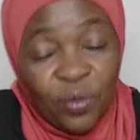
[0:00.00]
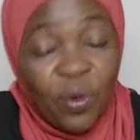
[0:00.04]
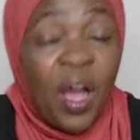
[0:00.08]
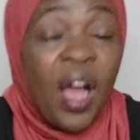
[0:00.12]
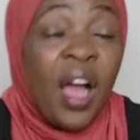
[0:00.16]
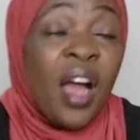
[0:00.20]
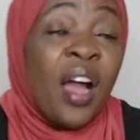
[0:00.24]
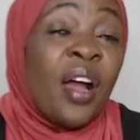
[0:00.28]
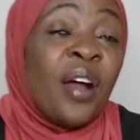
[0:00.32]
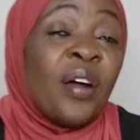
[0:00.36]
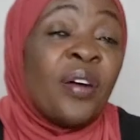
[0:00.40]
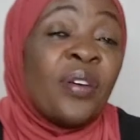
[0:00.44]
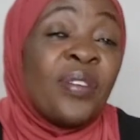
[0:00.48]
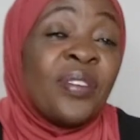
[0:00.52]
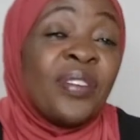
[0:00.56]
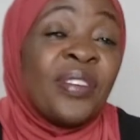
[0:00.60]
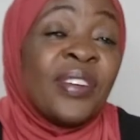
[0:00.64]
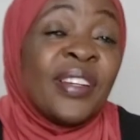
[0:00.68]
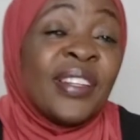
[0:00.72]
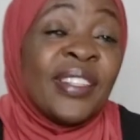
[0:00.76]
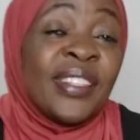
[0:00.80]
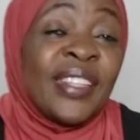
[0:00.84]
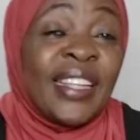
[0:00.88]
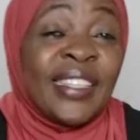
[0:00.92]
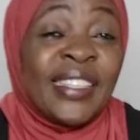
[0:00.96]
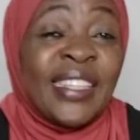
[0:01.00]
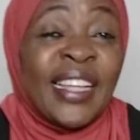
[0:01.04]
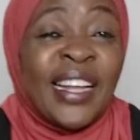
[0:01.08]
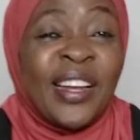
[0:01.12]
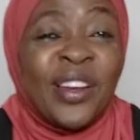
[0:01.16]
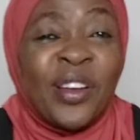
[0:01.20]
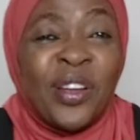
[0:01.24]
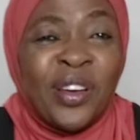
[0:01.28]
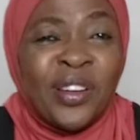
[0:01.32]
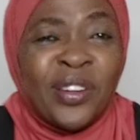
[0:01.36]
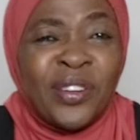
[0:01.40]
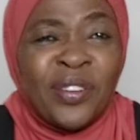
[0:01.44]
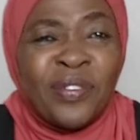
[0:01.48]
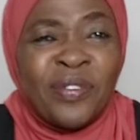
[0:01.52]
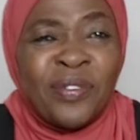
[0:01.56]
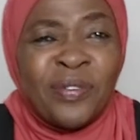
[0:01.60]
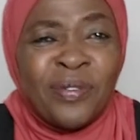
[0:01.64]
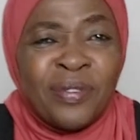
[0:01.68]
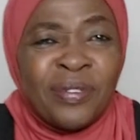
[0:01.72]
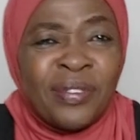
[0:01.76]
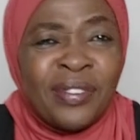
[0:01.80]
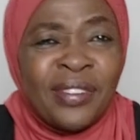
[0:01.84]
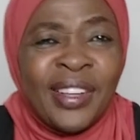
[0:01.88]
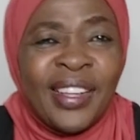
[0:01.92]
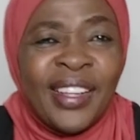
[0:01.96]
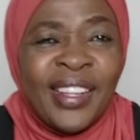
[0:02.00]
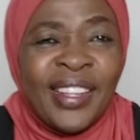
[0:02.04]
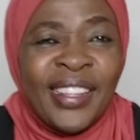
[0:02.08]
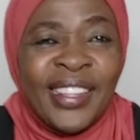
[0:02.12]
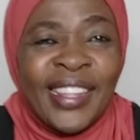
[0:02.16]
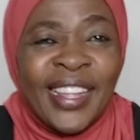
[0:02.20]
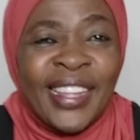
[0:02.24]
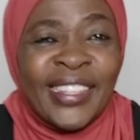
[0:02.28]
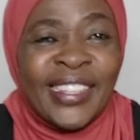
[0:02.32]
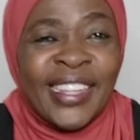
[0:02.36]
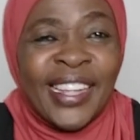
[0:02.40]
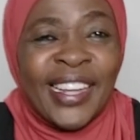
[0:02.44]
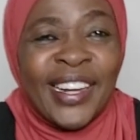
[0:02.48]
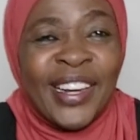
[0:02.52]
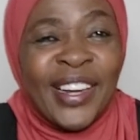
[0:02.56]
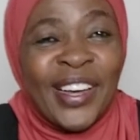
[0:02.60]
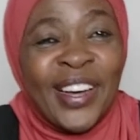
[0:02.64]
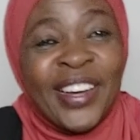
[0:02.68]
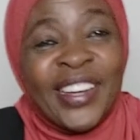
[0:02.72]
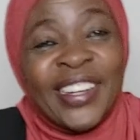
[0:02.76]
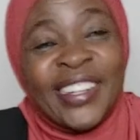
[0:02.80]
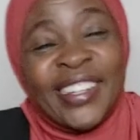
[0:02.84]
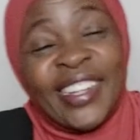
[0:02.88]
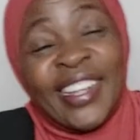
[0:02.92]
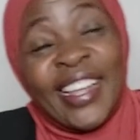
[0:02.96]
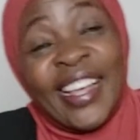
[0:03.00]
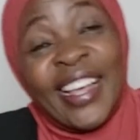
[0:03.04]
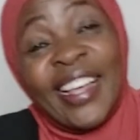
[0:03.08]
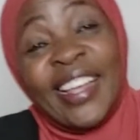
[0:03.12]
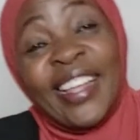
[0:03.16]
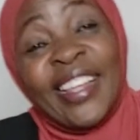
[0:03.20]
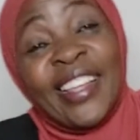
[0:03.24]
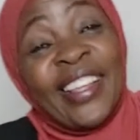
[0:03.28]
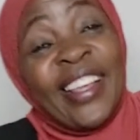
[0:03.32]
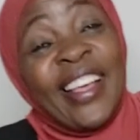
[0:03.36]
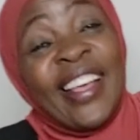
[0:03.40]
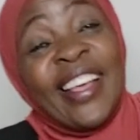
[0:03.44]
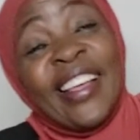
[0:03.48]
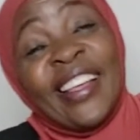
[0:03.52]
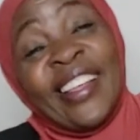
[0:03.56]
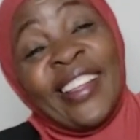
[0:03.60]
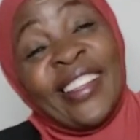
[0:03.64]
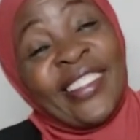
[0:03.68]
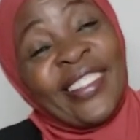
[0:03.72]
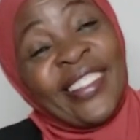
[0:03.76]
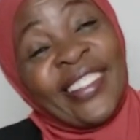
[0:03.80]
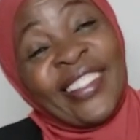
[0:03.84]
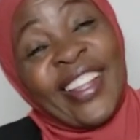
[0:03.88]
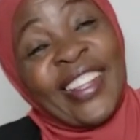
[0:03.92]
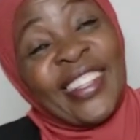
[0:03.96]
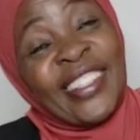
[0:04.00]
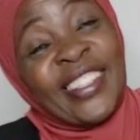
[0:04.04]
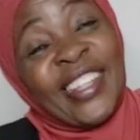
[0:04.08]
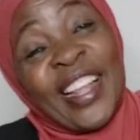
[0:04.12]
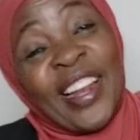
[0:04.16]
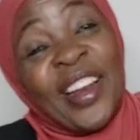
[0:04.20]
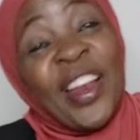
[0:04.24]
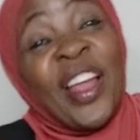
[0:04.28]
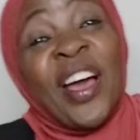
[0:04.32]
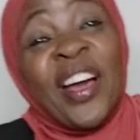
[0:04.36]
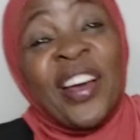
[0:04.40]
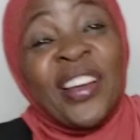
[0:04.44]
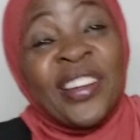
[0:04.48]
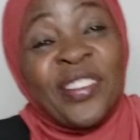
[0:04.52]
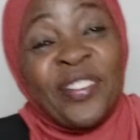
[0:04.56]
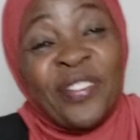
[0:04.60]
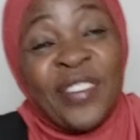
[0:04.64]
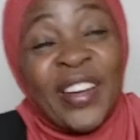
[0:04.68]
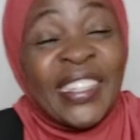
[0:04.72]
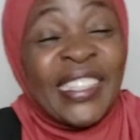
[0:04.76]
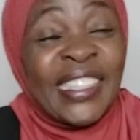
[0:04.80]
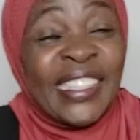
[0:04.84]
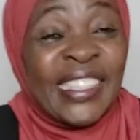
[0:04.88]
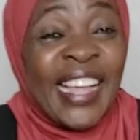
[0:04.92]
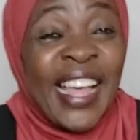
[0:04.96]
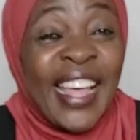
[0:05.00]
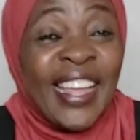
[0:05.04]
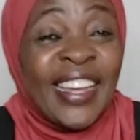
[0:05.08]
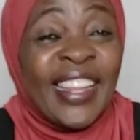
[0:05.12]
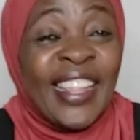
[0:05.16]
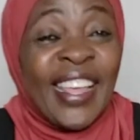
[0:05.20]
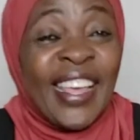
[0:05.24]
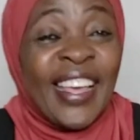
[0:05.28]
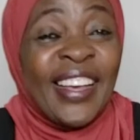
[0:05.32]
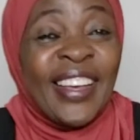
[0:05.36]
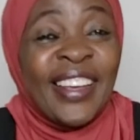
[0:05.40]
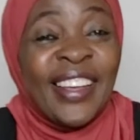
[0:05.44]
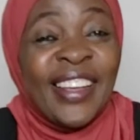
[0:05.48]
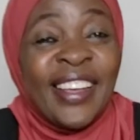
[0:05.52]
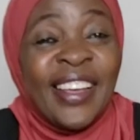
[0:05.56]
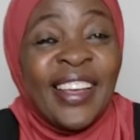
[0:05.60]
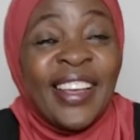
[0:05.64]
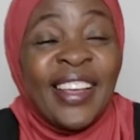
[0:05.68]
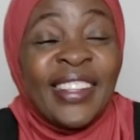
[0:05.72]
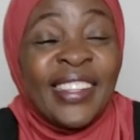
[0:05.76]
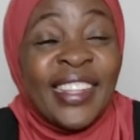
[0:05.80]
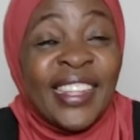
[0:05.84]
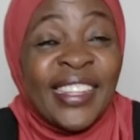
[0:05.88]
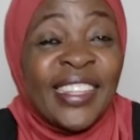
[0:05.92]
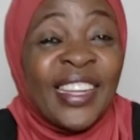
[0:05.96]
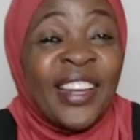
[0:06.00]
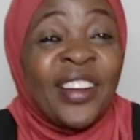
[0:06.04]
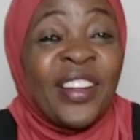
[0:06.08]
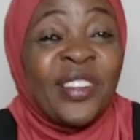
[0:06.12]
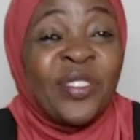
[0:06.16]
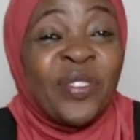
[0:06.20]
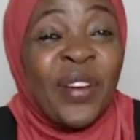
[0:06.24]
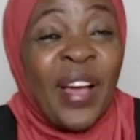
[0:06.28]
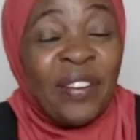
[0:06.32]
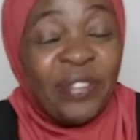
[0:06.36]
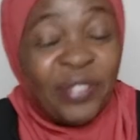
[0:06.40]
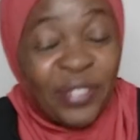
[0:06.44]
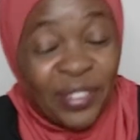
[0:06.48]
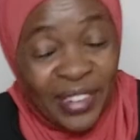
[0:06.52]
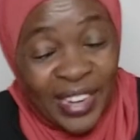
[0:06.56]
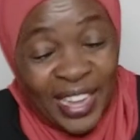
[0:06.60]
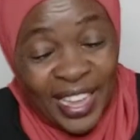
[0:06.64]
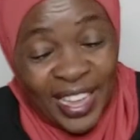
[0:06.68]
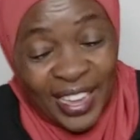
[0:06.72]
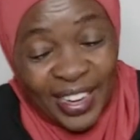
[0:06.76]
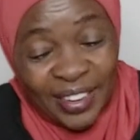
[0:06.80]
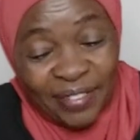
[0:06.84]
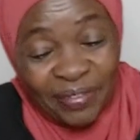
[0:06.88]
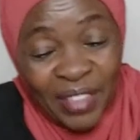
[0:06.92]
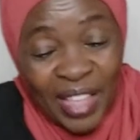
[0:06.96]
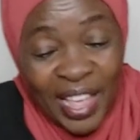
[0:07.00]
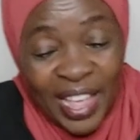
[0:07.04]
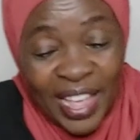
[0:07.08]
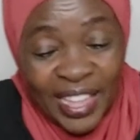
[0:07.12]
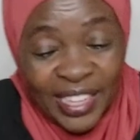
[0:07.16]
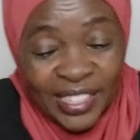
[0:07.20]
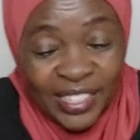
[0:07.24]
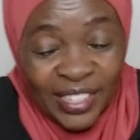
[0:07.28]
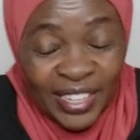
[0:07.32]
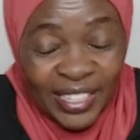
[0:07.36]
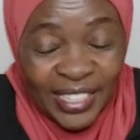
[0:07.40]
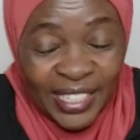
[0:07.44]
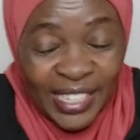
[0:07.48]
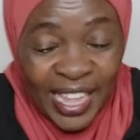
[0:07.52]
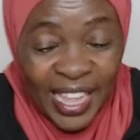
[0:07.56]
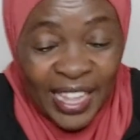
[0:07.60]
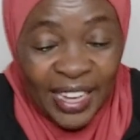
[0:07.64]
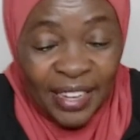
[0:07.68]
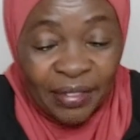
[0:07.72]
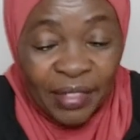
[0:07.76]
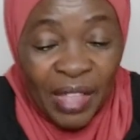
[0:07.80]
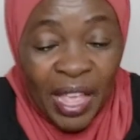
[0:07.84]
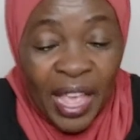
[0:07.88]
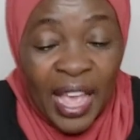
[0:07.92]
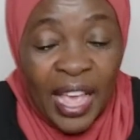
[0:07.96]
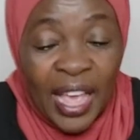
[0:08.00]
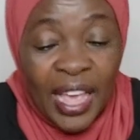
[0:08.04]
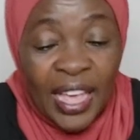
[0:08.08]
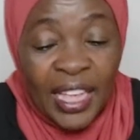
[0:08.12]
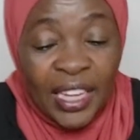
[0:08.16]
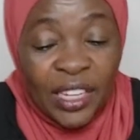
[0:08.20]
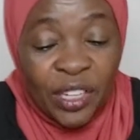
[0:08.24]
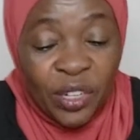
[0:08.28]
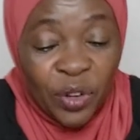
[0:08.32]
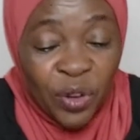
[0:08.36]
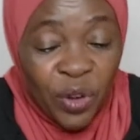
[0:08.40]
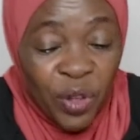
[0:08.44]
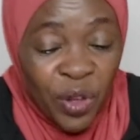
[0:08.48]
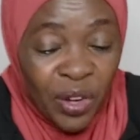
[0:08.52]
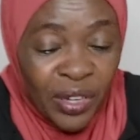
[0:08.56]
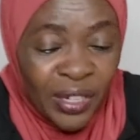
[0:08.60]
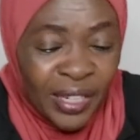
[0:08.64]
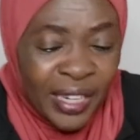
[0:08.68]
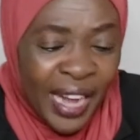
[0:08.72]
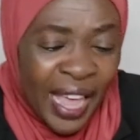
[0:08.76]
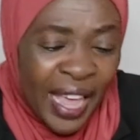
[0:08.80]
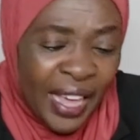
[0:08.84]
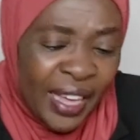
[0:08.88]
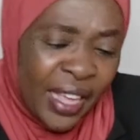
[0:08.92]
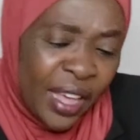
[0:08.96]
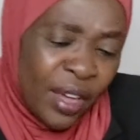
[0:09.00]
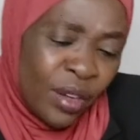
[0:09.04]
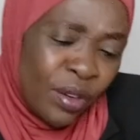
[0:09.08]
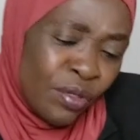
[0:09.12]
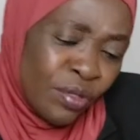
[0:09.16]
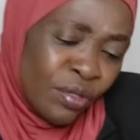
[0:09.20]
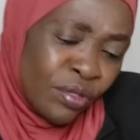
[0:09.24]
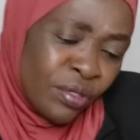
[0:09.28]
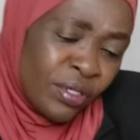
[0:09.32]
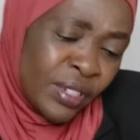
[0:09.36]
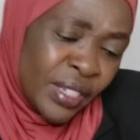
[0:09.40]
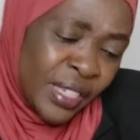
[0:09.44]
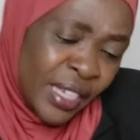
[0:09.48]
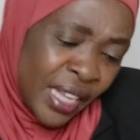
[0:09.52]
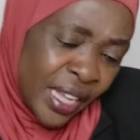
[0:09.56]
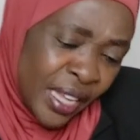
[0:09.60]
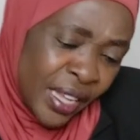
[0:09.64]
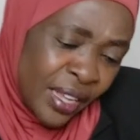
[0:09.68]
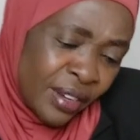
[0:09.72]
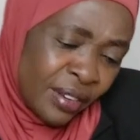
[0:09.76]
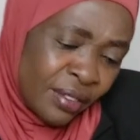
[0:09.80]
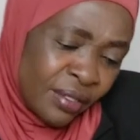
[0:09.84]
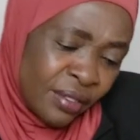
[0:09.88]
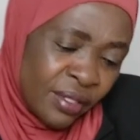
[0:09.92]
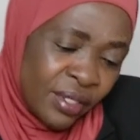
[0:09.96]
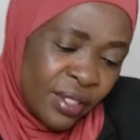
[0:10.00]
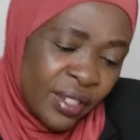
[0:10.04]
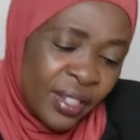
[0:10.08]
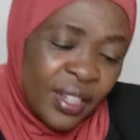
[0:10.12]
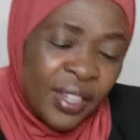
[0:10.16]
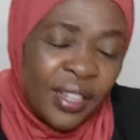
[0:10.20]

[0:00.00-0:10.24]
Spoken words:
Wow, that's a lot of, that's a lot. That's a lot of what he said there. There's a lot we have to learn. So he said, it looked like a good deal,